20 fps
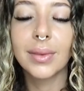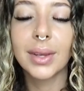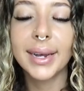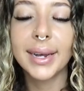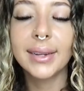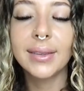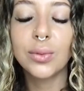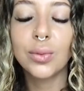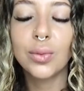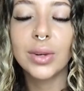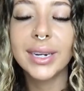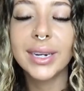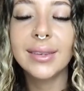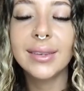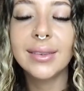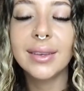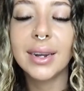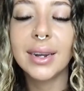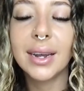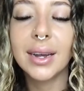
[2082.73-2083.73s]
Its
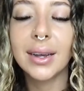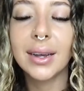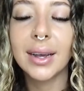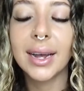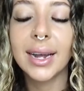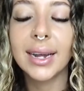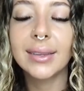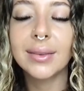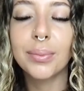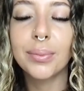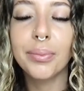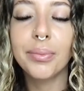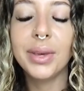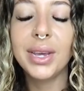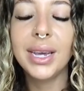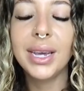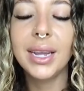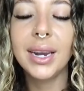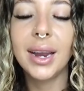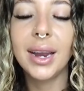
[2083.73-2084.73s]
reasoning, its
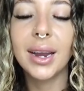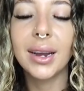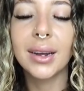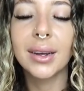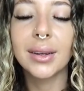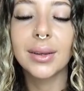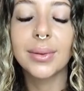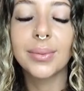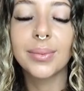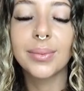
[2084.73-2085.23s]
meaning,